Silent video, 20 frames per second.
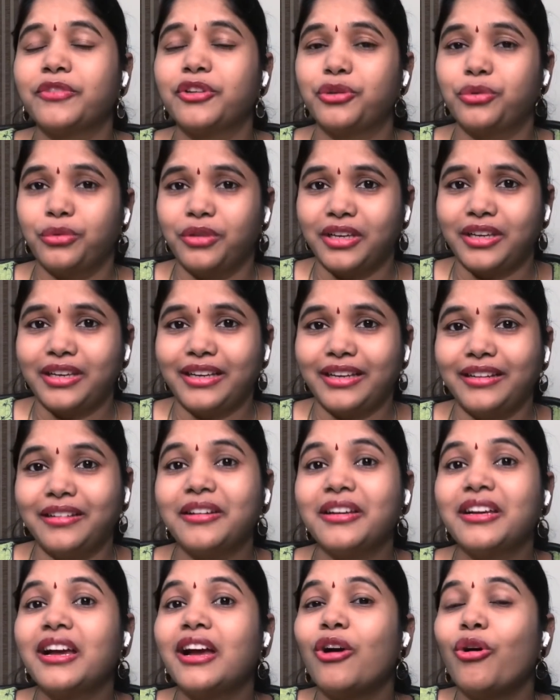to the kid,
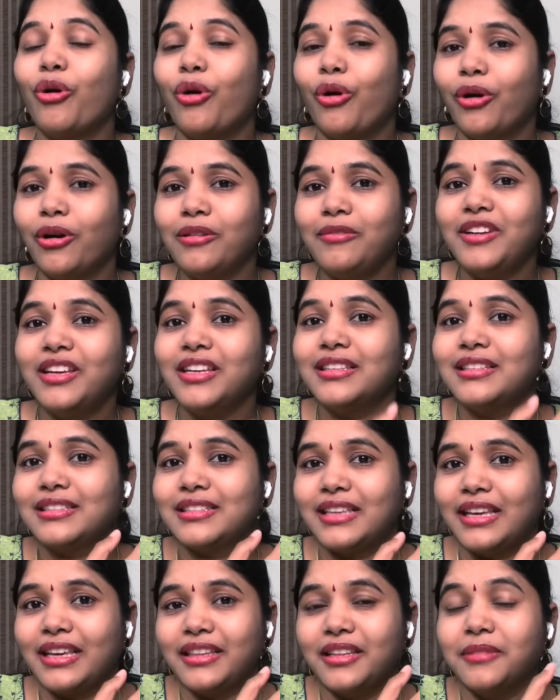always
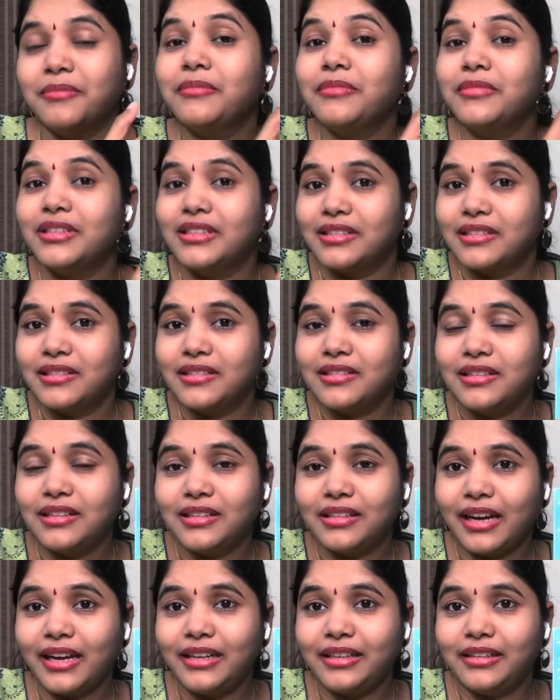say them this is the
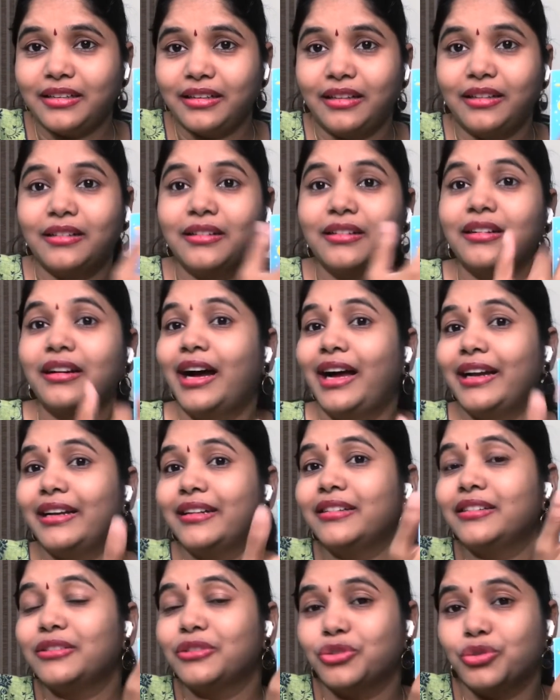title
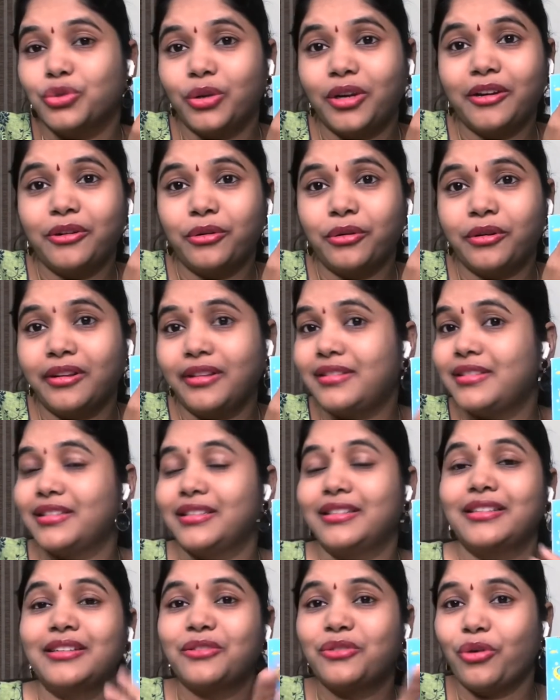and Julia Donaldson
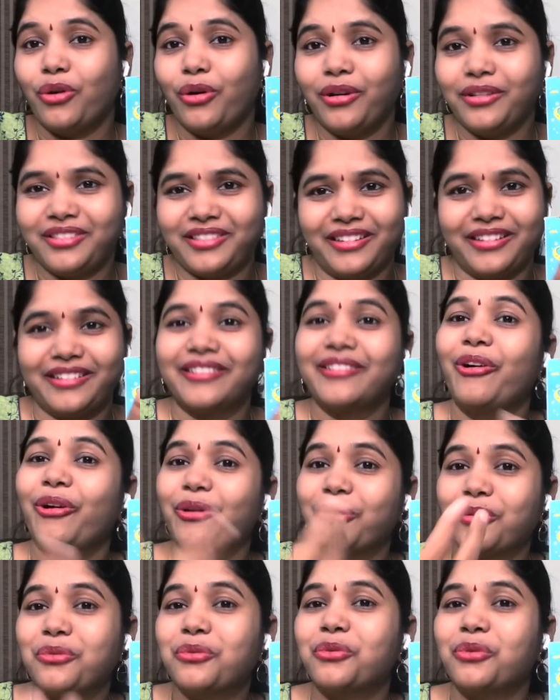is the author
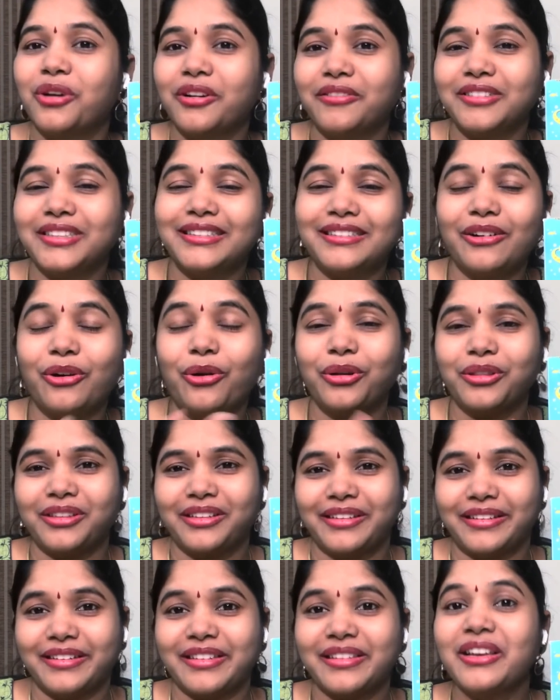or whoever the
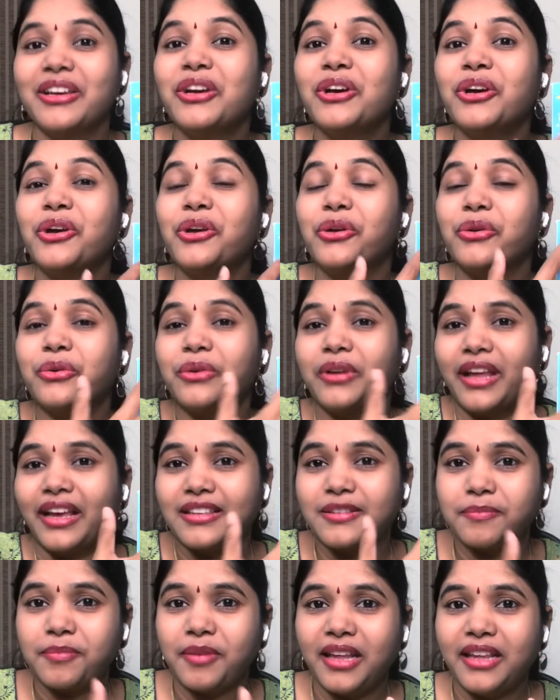author is. You could
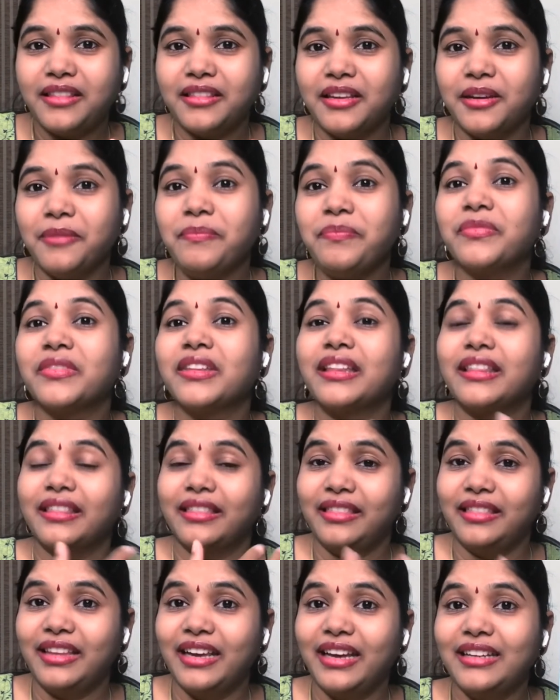explain them,
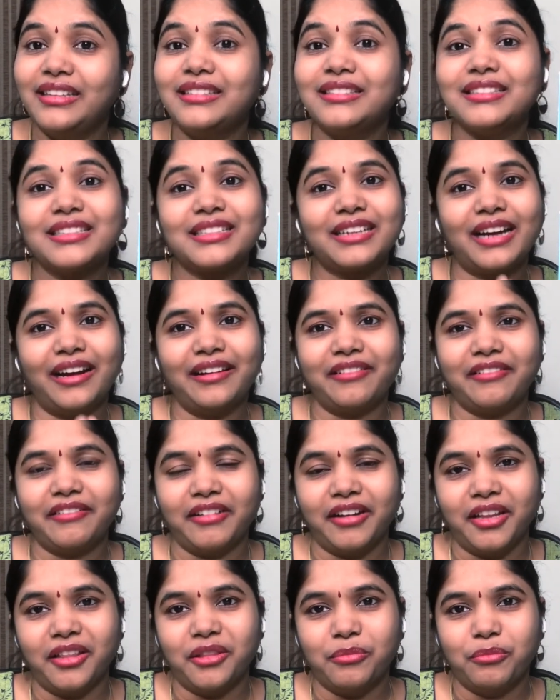then start
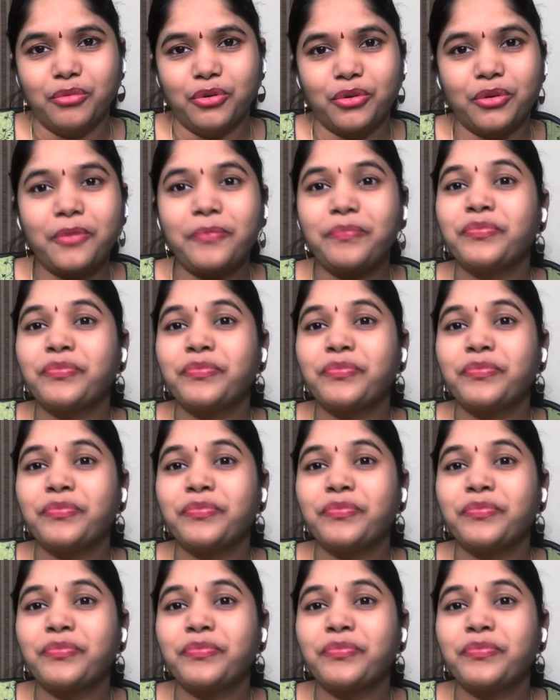reading the book.